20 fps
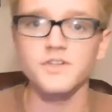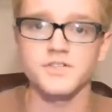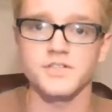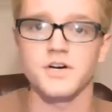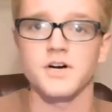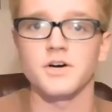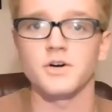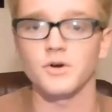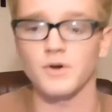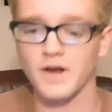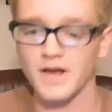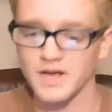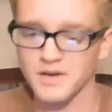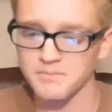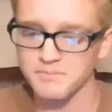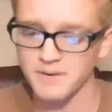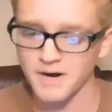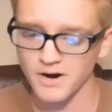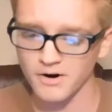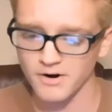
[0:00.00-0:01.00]
the daughter
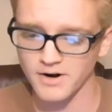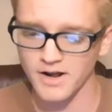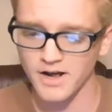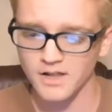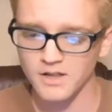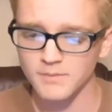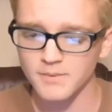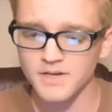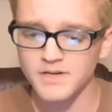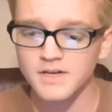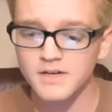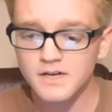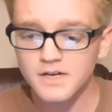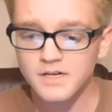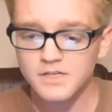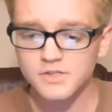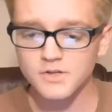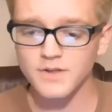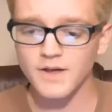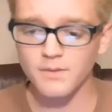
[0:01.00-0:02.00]
and parent element,
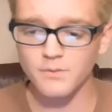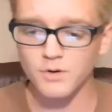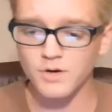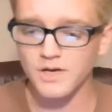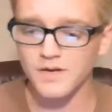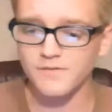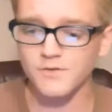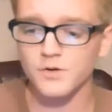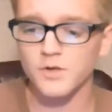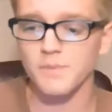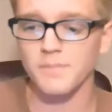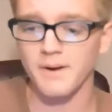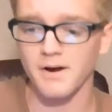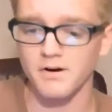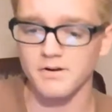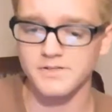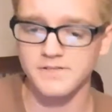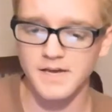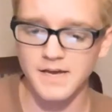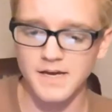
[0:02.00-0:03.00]
so that will give you the
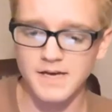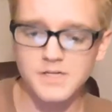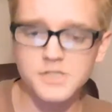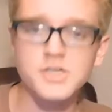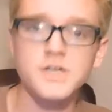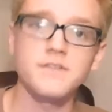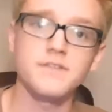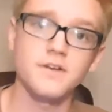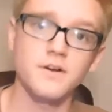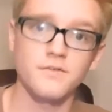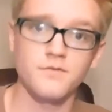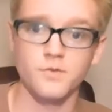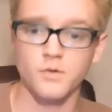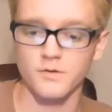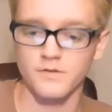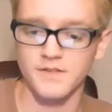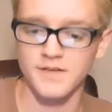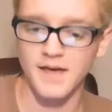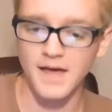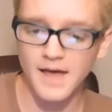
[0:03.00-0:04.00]
parent's age and
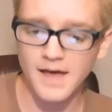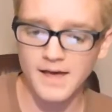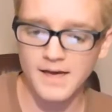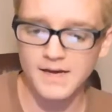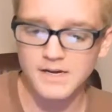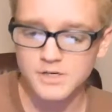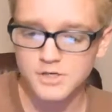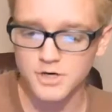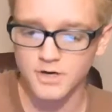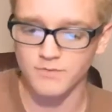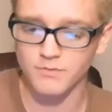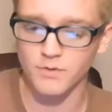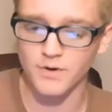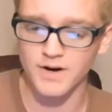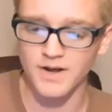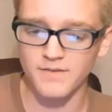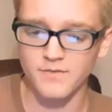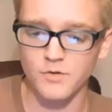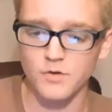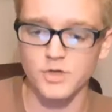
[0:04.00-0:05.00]
therefore the age of
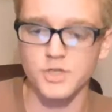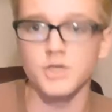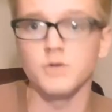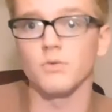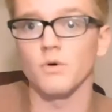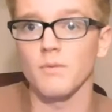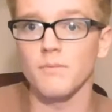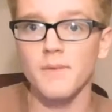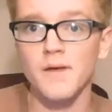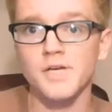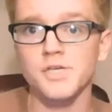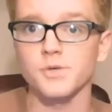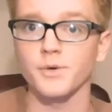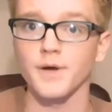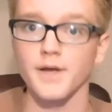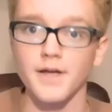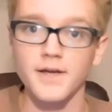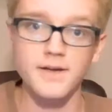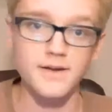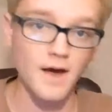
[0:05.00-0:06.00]
whatever you were
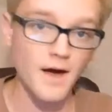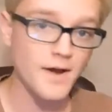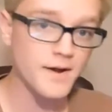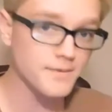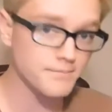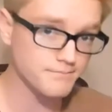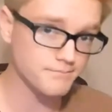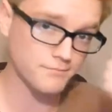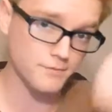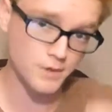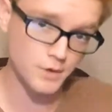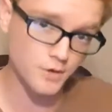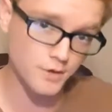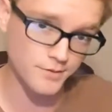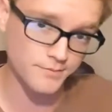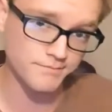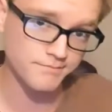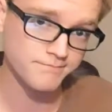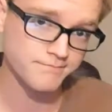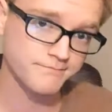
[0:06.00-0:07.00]
measuring. Got it?
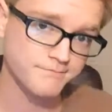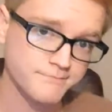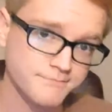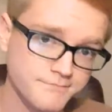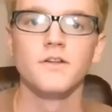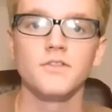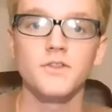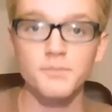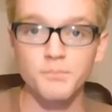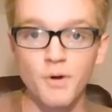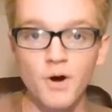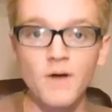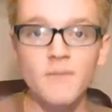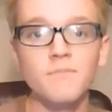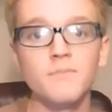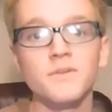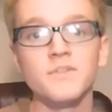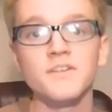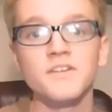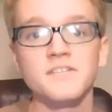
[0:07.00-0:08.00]
Good. The
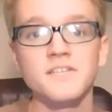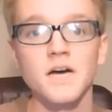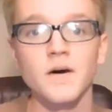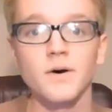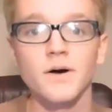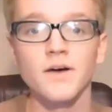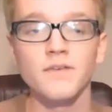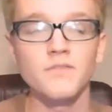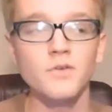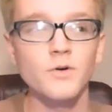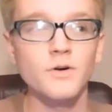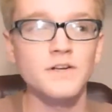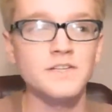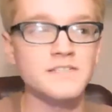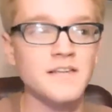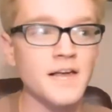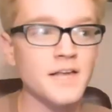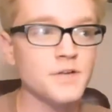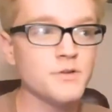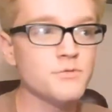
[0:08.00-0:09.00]
problem with this, however, is
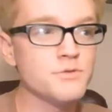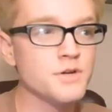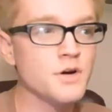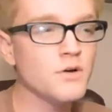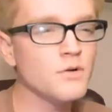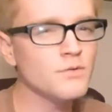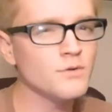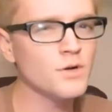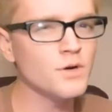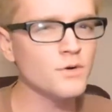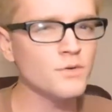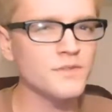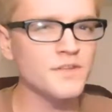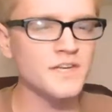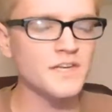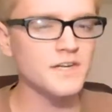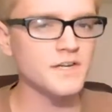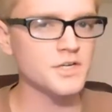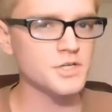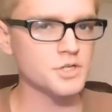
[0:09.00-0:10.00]
that you don't know
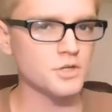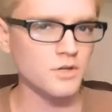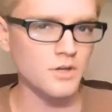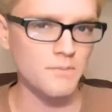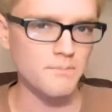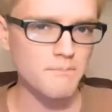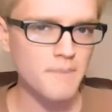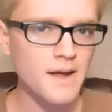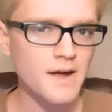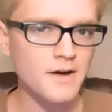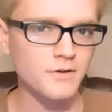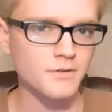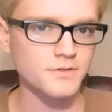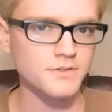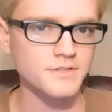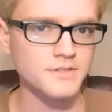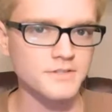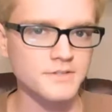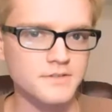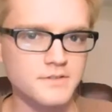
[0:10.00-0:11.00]
the initial
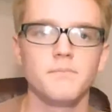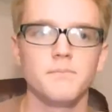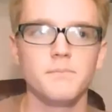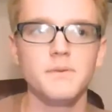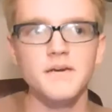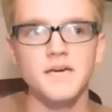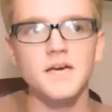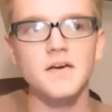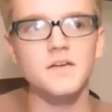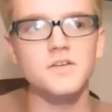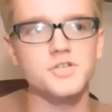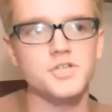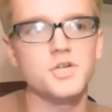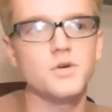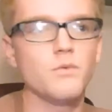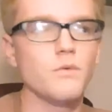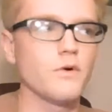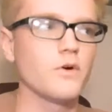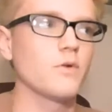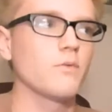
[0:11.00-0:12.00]
amount. Because
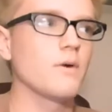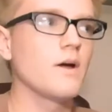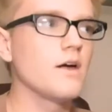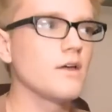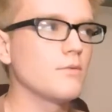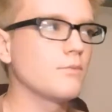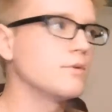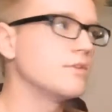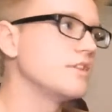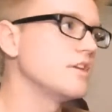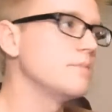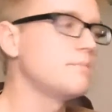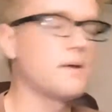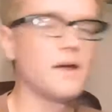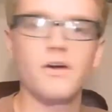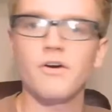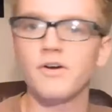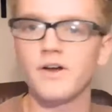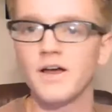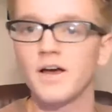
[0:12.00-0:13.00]
you weren't around when the
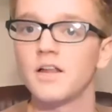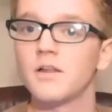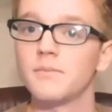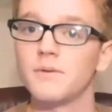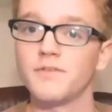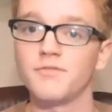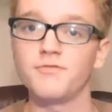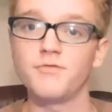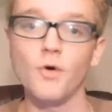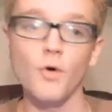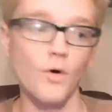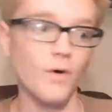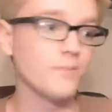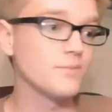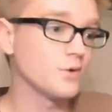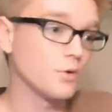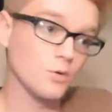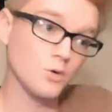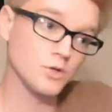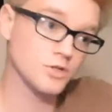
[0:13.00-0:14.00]
parent element
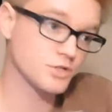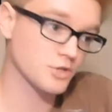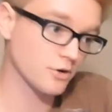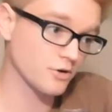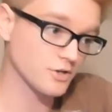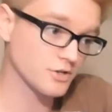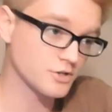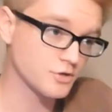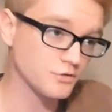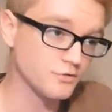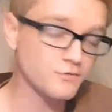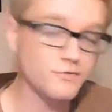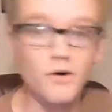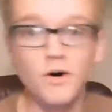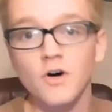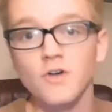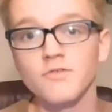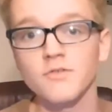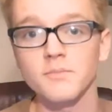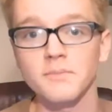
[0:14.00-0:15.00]
formed or started to
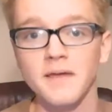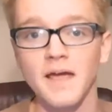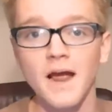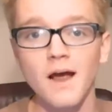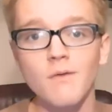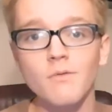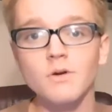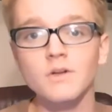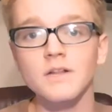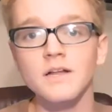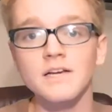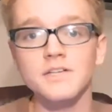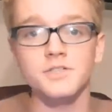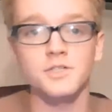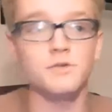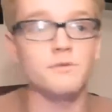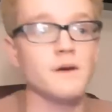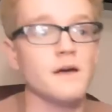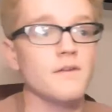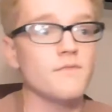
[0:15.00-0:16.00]
fall from the hourglass,
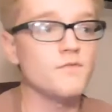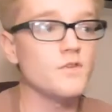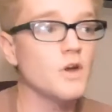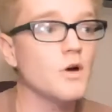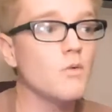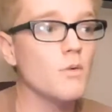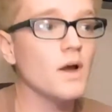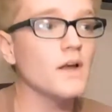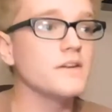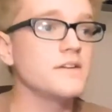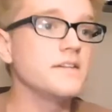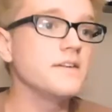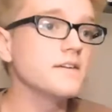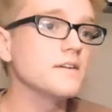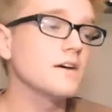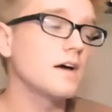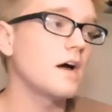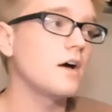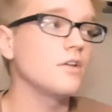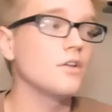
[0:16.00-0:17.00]
you have no
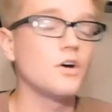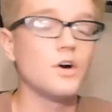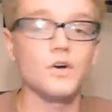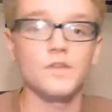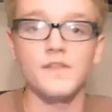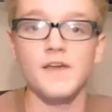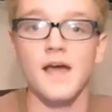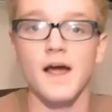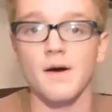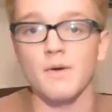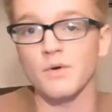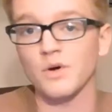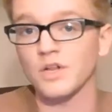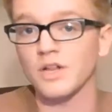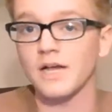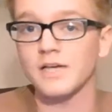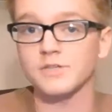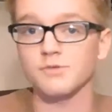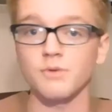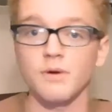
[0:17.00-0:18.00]
idea how long the
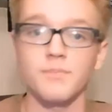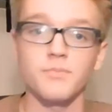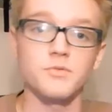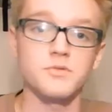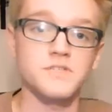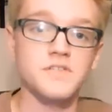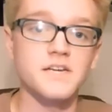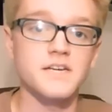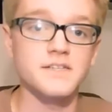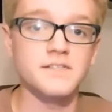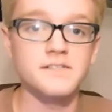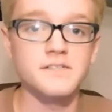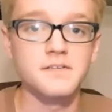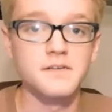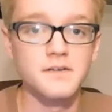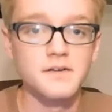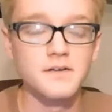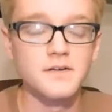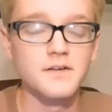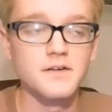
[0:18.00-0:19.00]
hourglass represents,
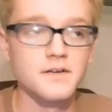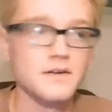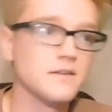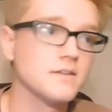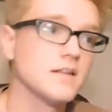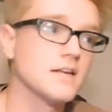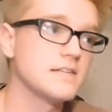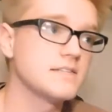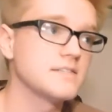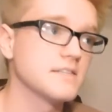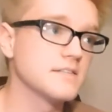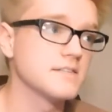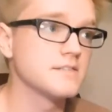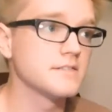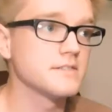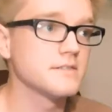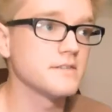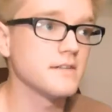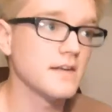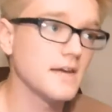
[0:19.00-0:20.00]
unless
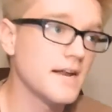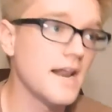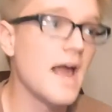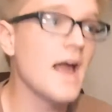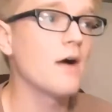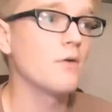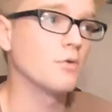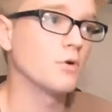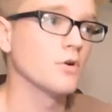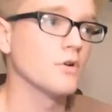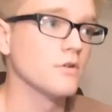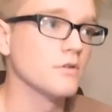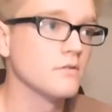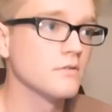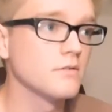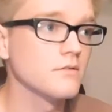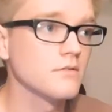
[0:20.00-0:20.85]
it's an hour